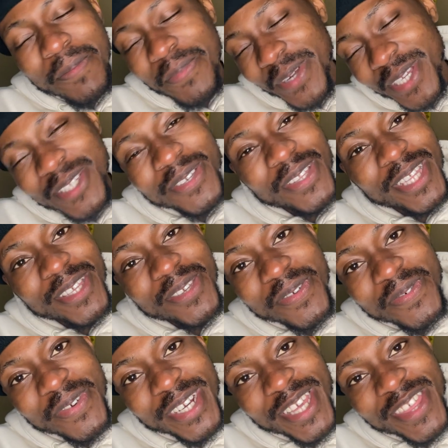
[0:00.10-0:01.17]
pretty sure that you
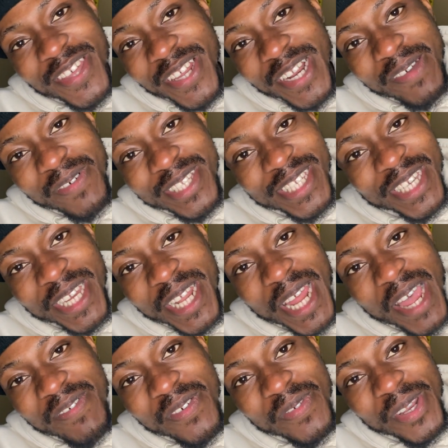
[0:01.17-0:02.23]
really thought I wasn't gonna have
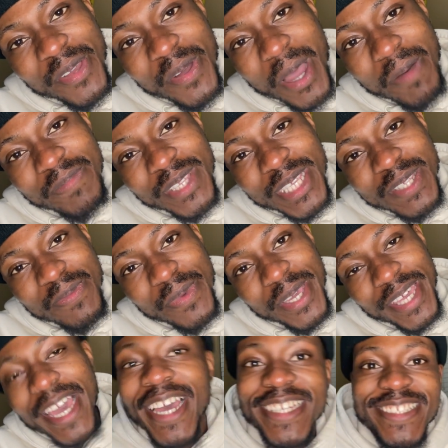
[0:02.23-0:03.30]
a video up this week.
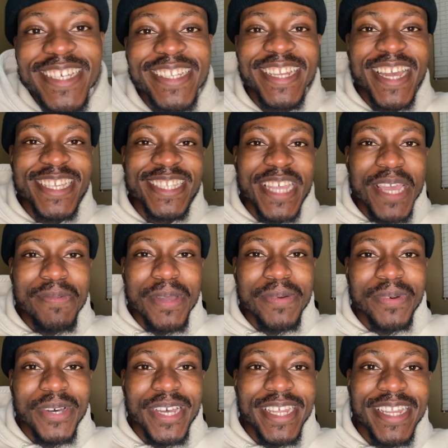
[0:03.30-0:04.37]
Didn't I say we
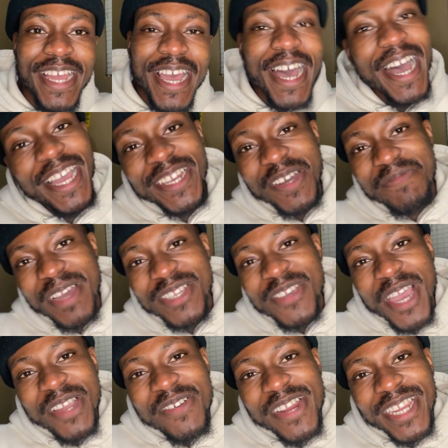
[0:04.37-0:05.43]
would? I know my
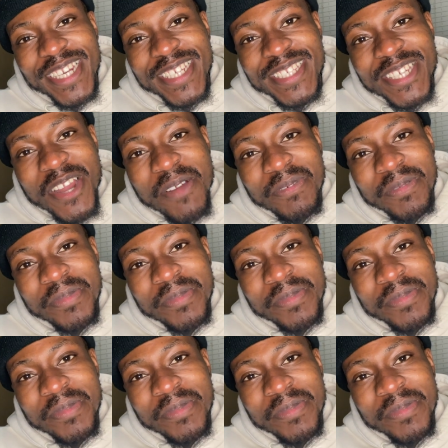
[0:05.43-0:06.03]
track record is terrible